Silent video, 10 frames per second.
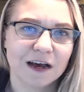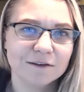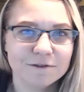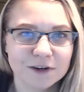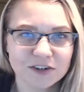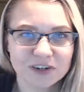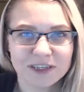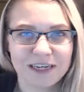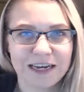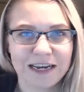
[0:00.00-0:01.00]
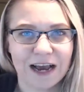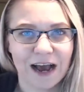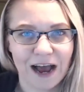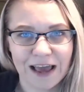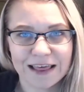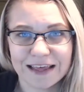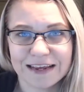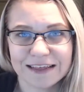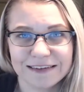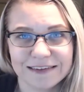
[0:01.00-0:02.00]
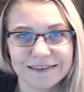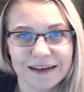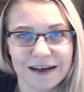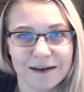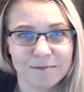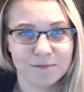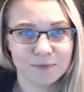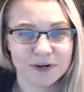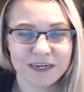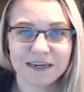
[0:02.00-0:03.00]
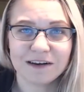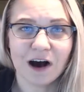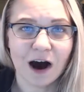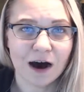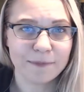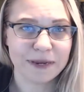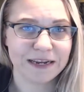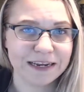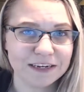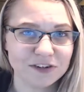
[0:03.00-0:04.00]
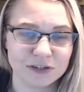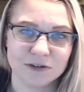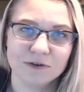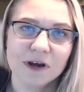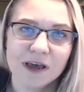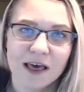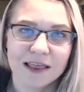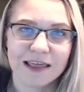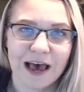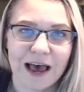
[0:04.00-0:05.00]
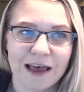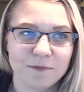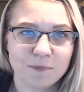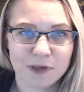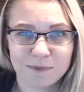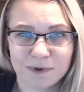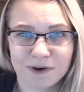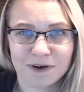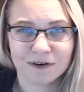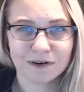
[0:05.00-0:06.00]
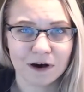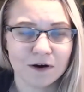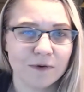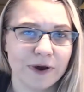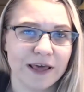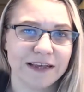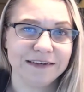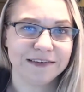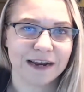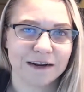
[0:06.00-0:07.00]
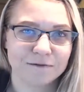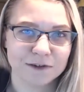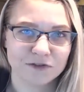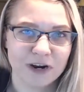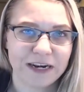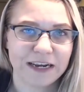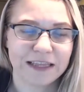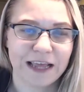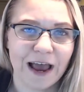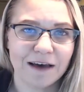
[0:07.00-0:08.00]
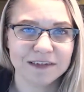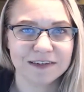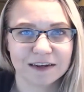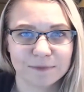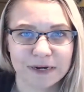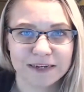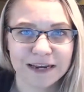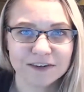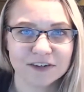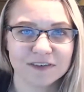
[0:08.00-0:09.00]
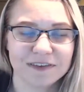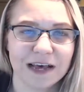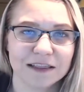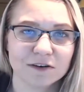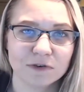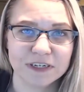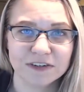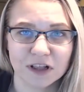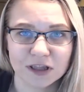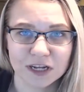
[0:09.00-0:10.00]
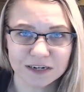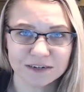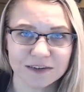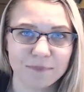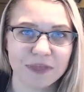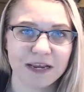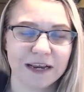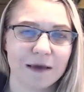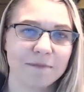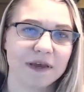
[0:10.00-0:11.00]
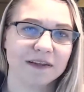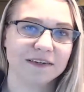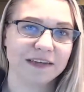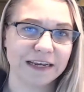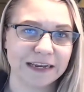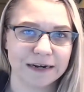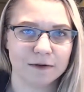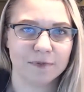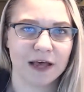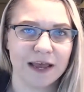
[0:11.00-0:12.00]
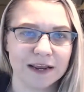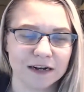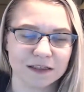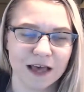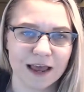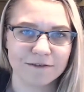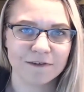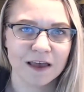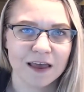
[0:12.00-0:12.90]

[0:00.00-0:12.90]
unfortunately, I think this is a pretty common issue that people go and they sign up for training and they have these expectations that they're going to learn something and be able to take it and apply it in their life.